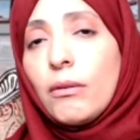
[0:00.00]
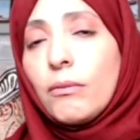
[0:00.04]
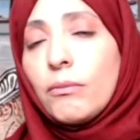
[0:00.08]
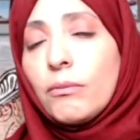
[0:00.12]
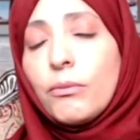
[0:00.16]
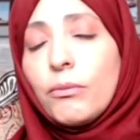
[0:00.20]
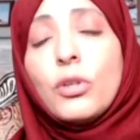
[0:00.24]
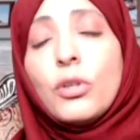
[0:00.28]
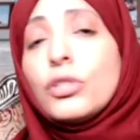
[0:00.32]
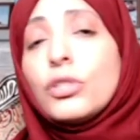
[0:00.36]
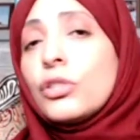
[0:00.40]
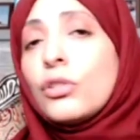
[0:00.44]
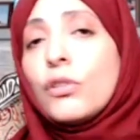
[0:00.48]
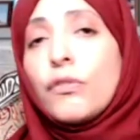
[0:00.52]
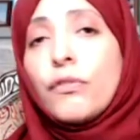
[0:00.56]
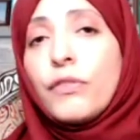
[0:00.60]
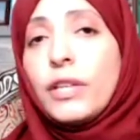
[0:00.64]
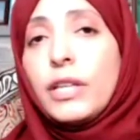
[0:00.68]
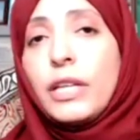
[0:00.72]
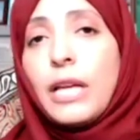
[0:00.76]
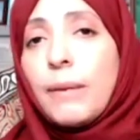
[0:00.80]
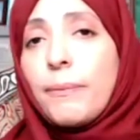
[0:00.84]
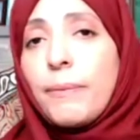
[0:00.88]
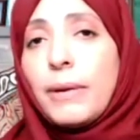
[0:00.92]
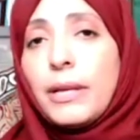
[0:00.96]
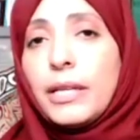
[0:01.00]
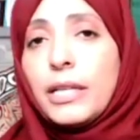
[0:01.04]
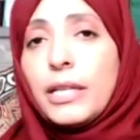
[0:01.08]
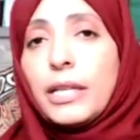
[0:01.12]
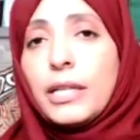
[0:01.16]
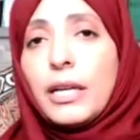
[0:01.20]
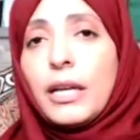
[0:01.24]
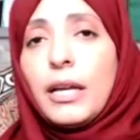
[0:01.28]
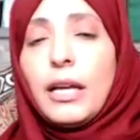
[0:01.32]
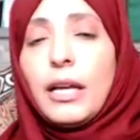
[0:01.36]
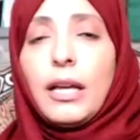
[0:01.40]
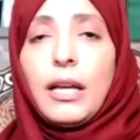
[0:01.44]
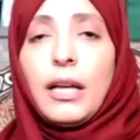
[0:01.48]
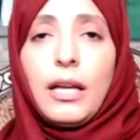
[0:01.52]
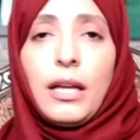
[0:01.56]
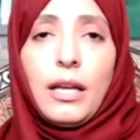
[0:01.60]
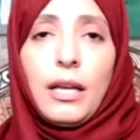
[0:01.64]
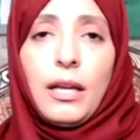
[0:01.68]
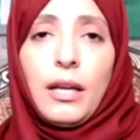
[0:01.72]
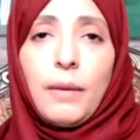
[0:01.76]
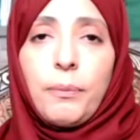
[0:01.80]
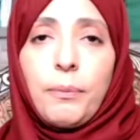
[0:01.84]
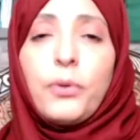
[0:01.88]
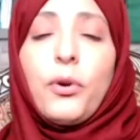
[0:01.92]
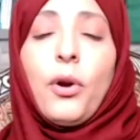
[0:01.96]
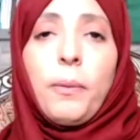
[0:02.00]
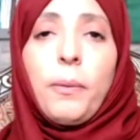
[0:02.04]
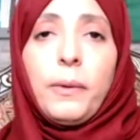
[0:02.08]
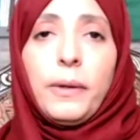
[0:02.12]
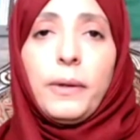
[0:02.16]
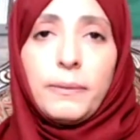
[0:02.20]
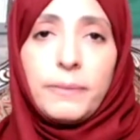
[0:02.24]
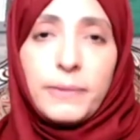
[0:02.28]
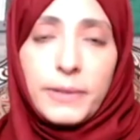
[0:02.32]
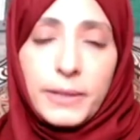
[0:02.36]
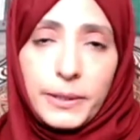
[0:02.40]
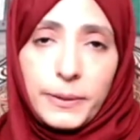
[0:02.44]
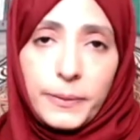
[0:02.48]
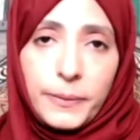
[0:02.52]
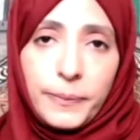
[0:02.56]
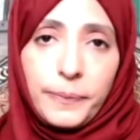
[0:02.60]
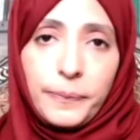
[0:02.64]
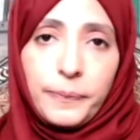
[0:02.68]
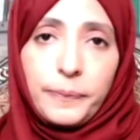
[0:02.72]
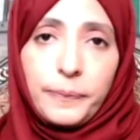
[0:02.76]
most of the Yemeni problems.